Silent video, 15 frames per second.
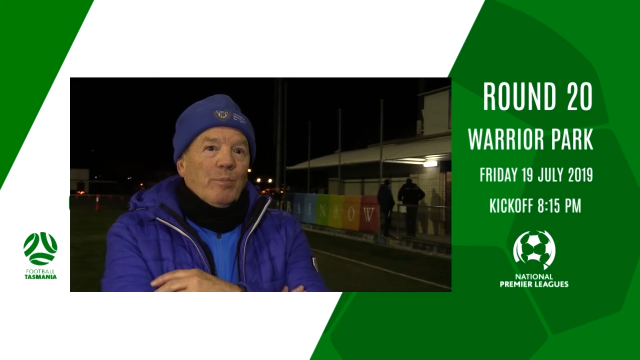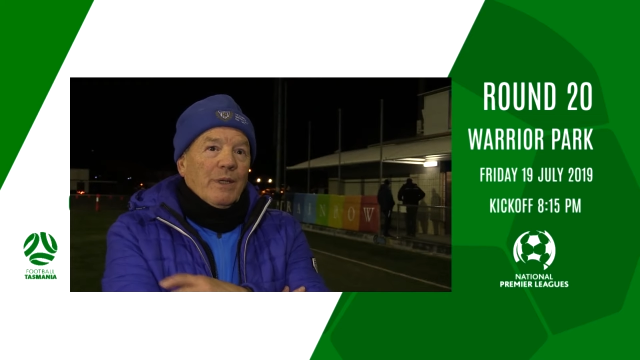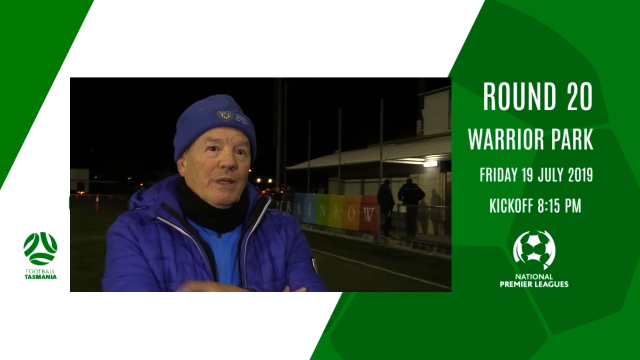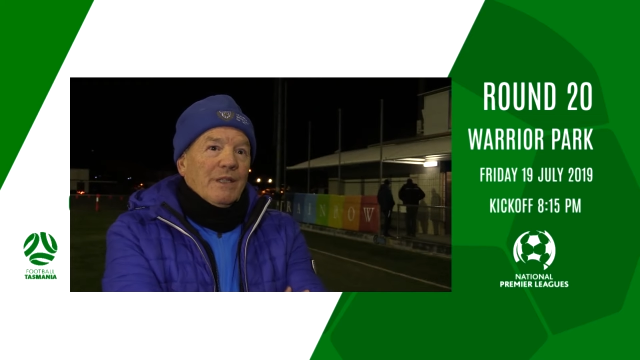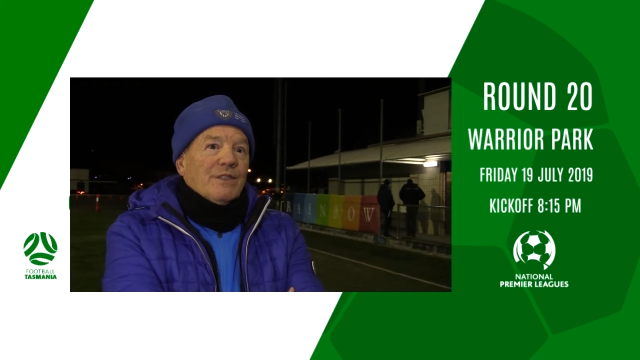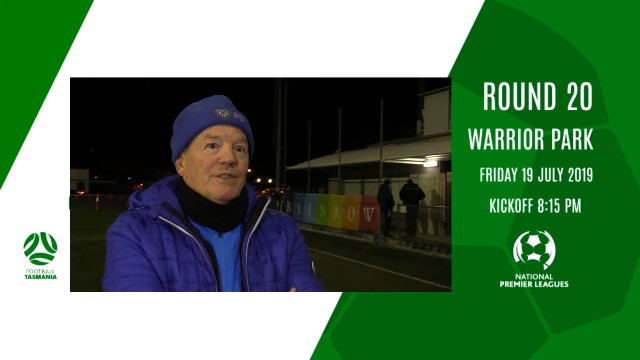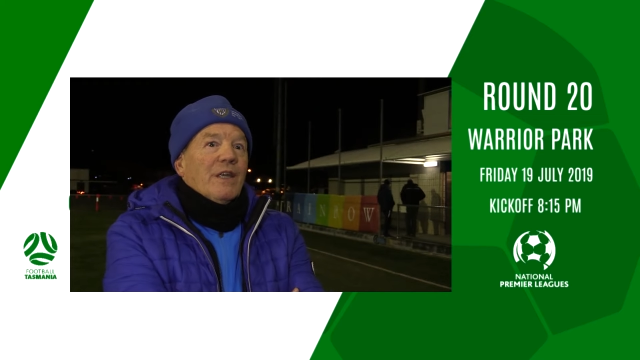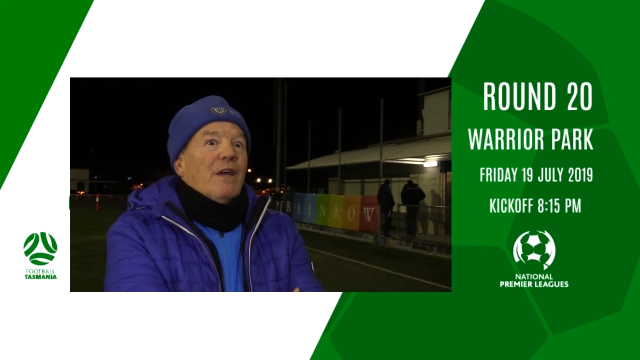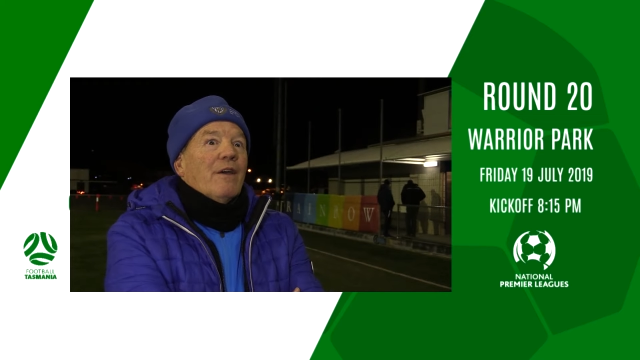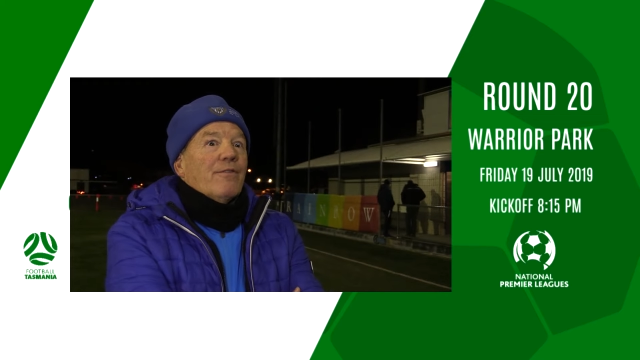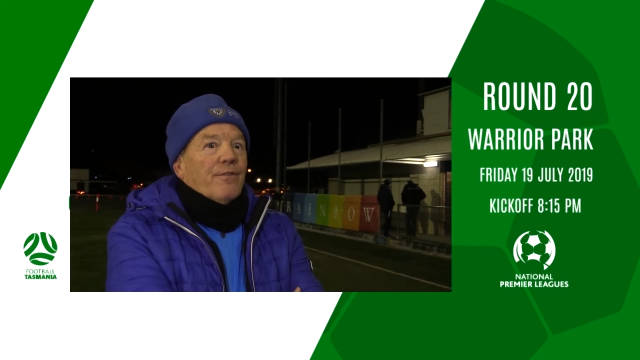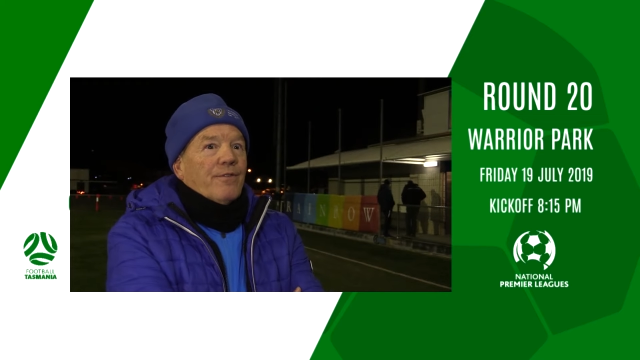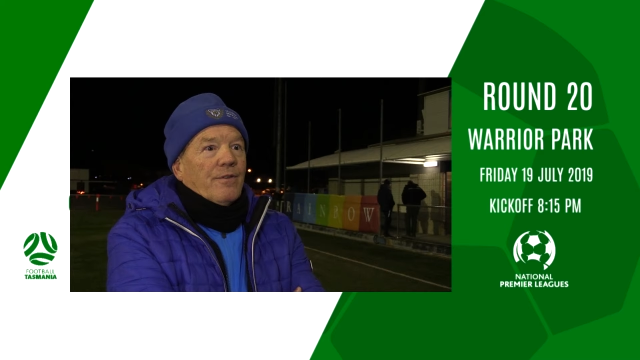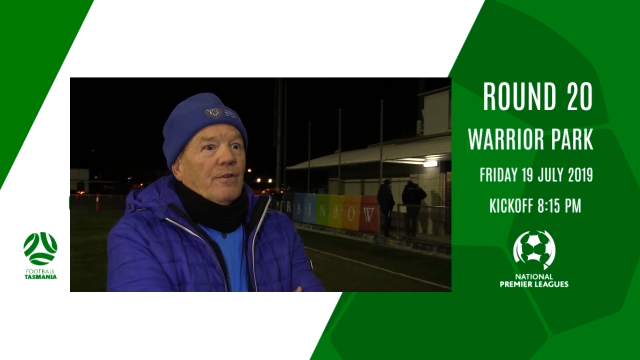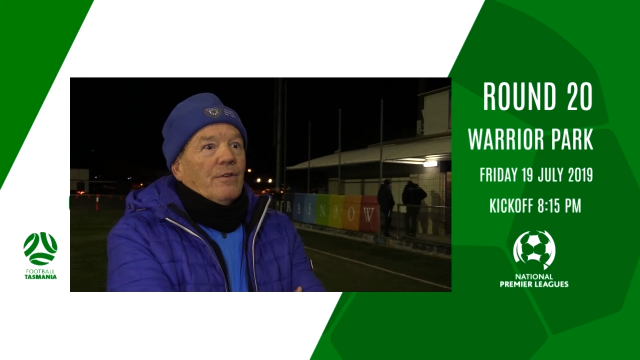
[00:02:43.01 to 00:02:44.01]
beating
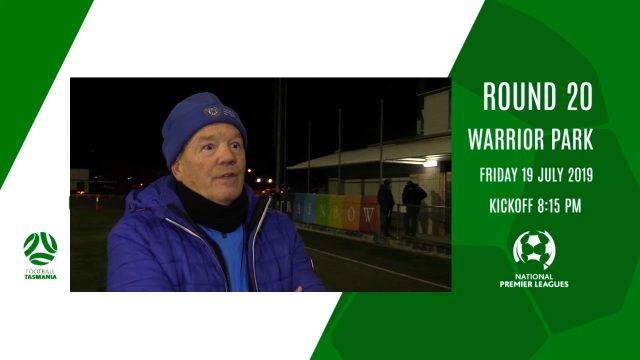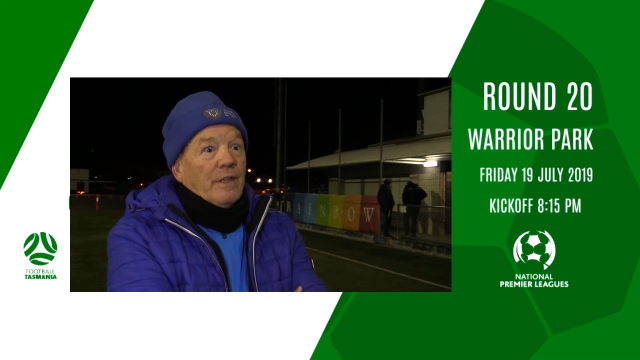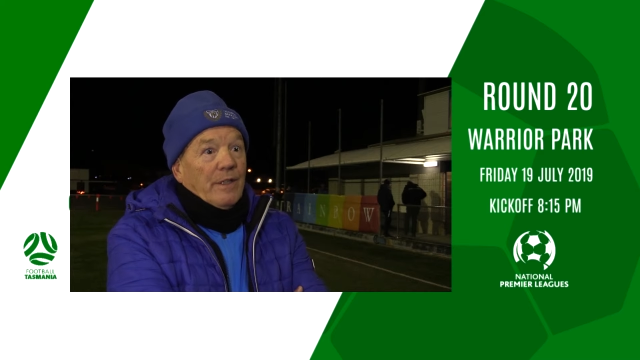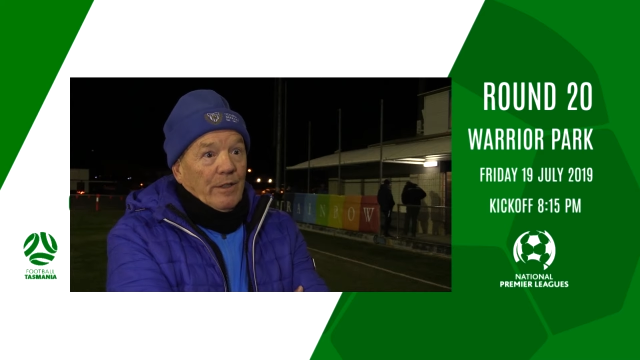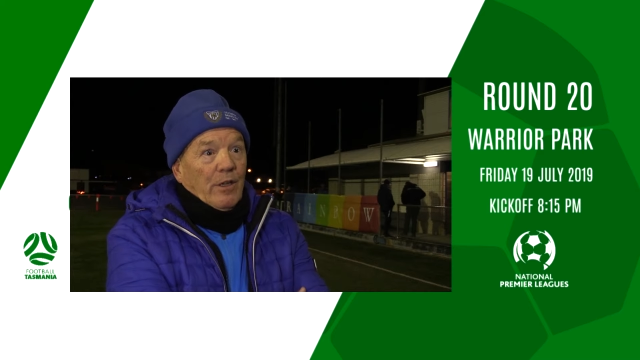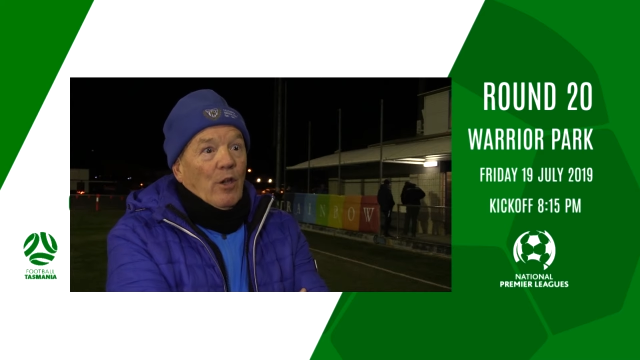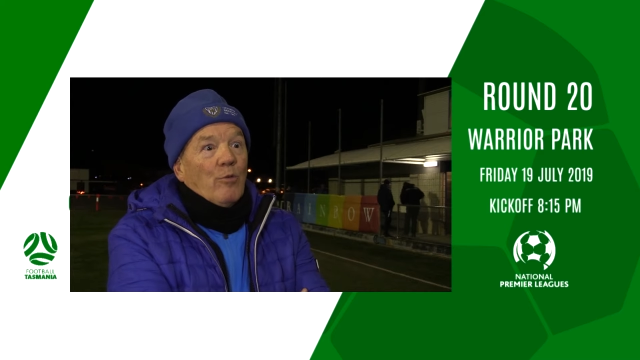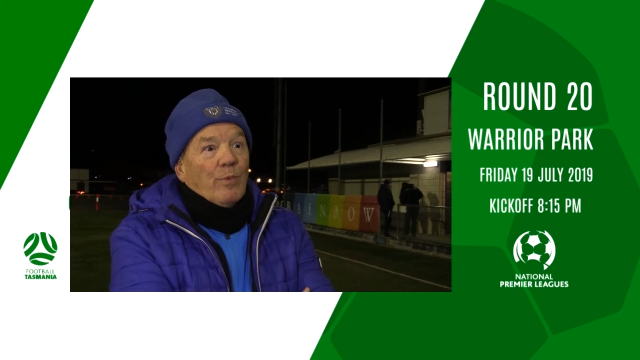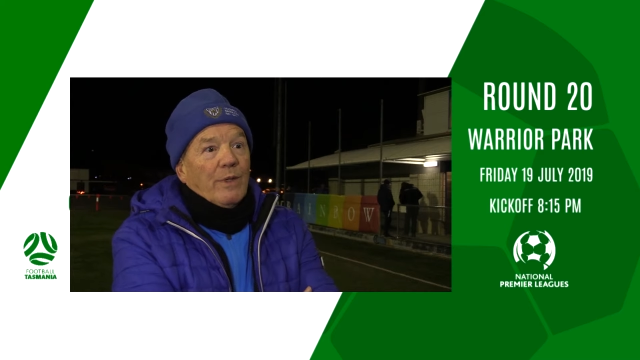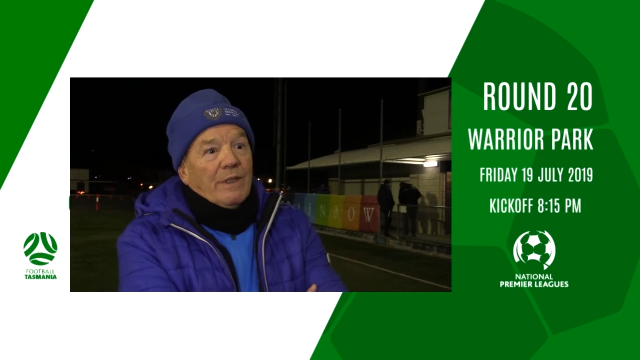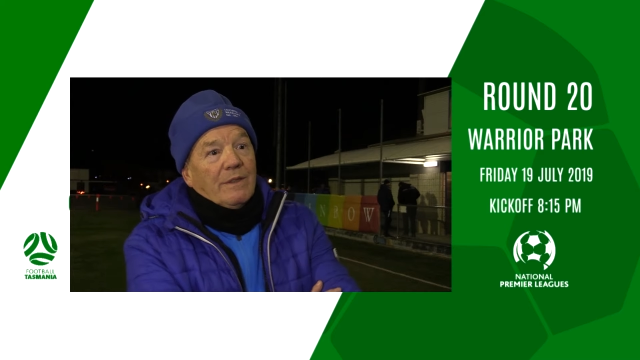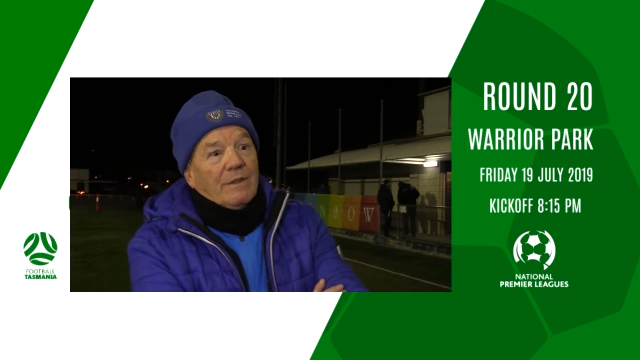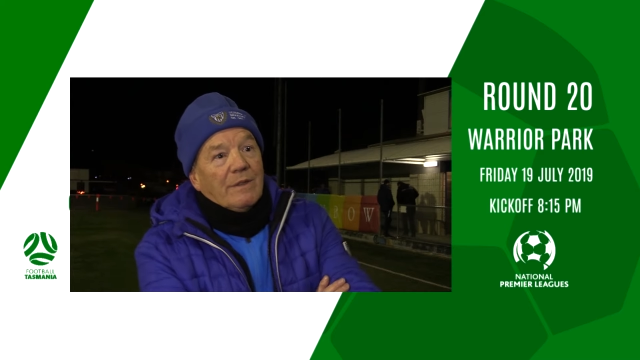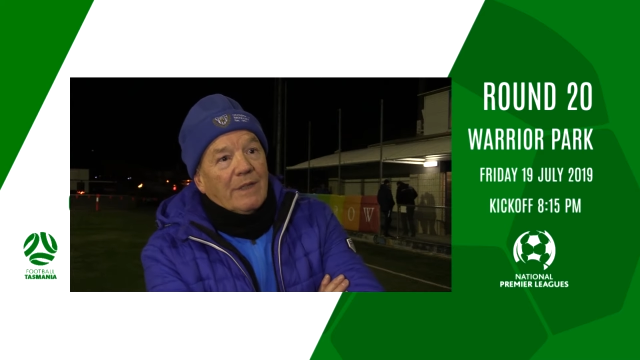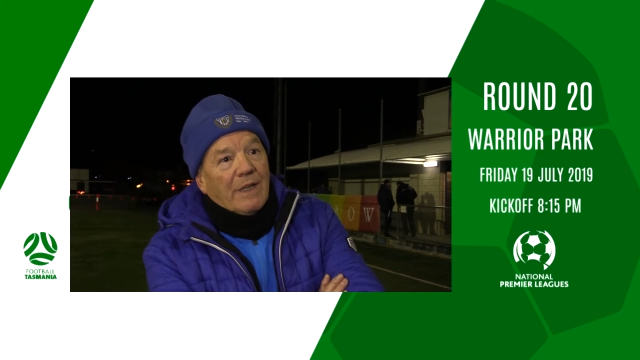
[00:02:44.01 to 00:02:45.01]
South in the
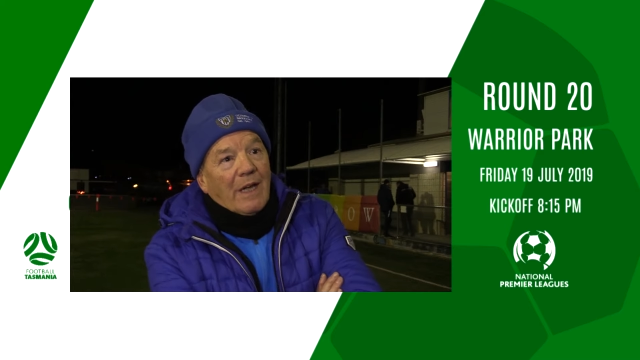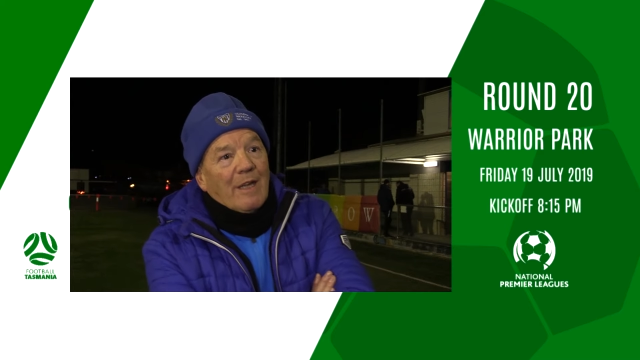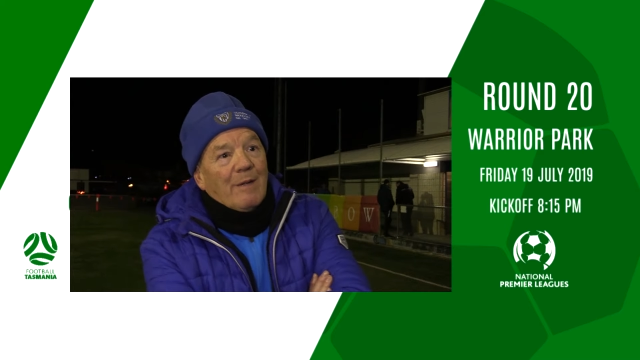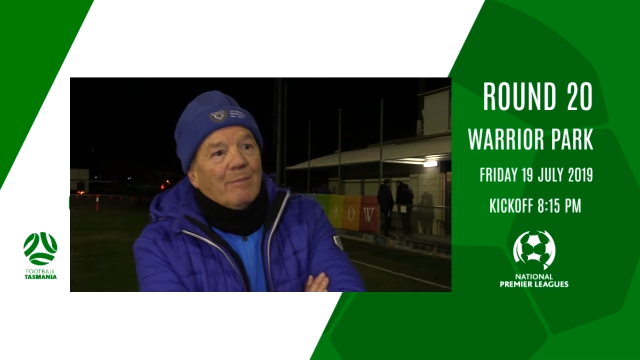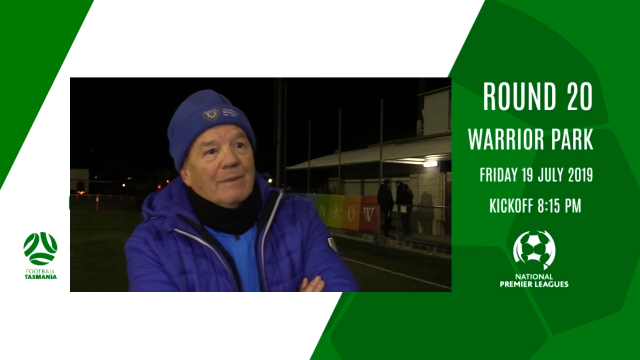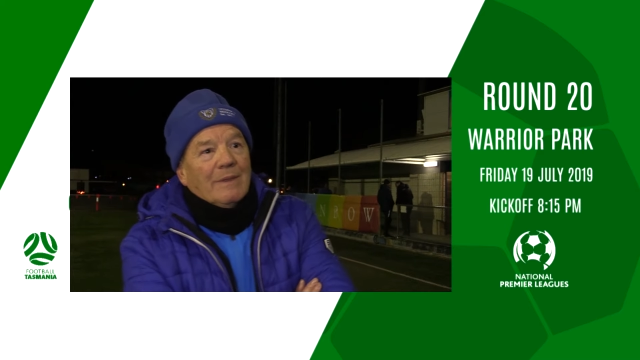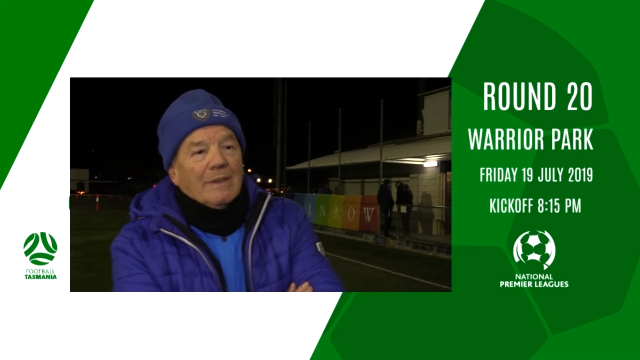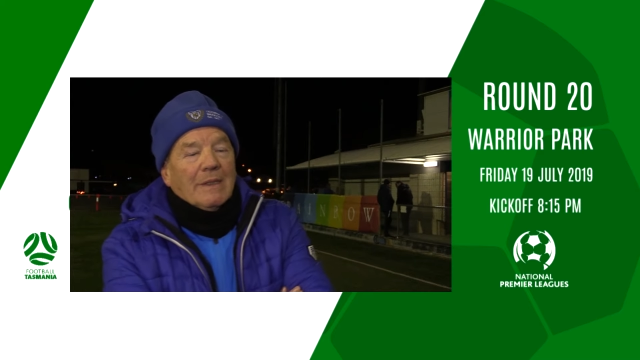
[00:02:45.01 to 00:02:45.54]
opening game,